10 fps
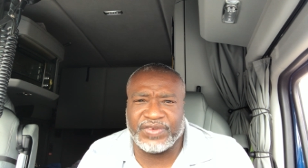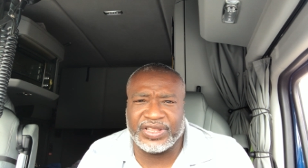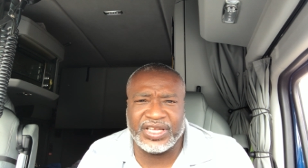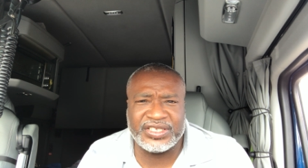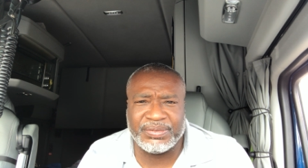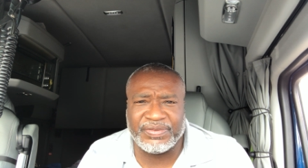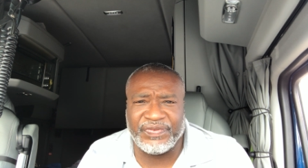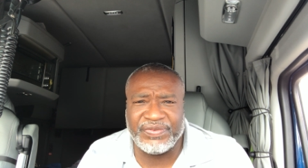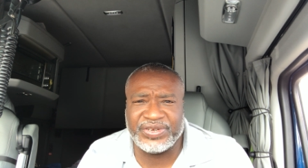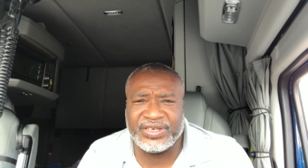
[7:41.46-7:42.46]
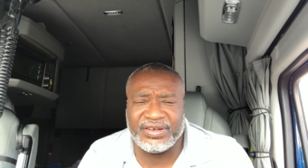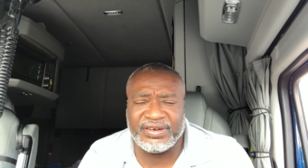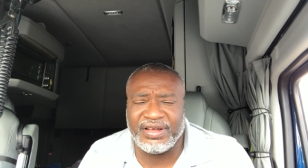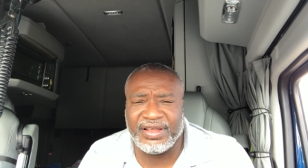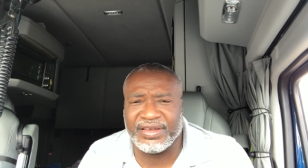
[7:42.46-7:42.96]
think it's up to
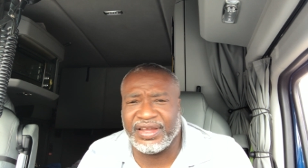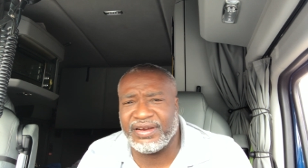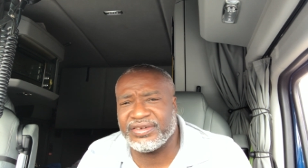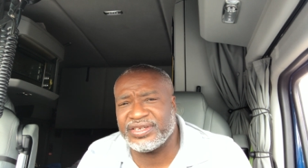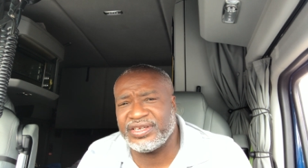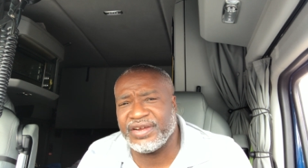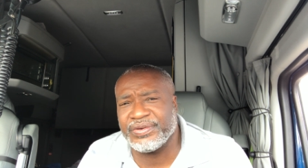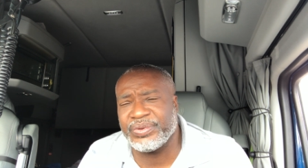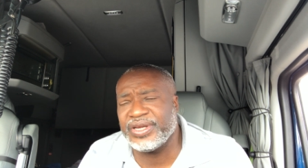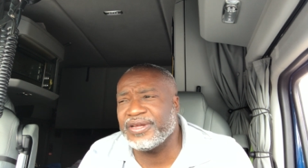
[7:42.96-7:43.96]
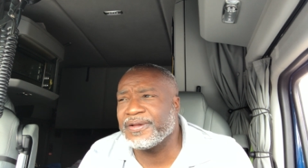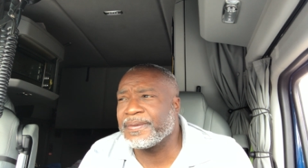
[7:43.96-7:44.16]
$1,500 guarantee every week.